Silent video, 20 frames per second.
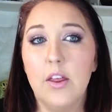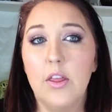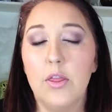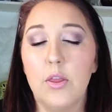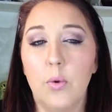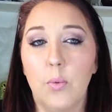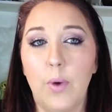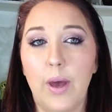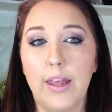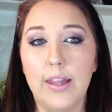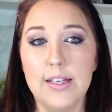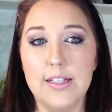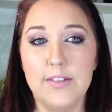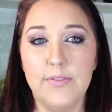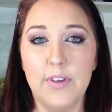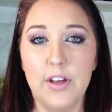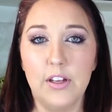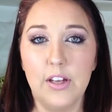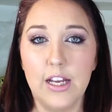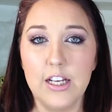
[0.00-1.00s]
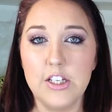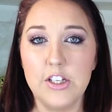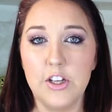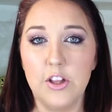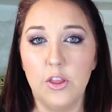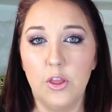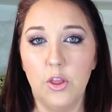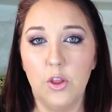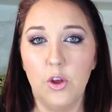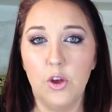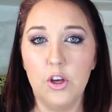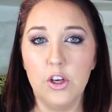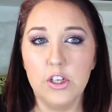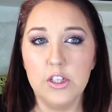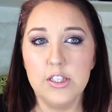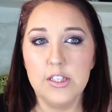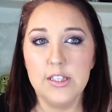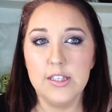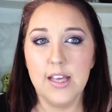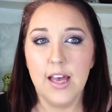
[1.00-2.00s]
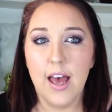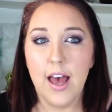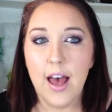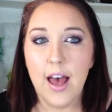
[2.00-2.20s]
the way this foundation looks.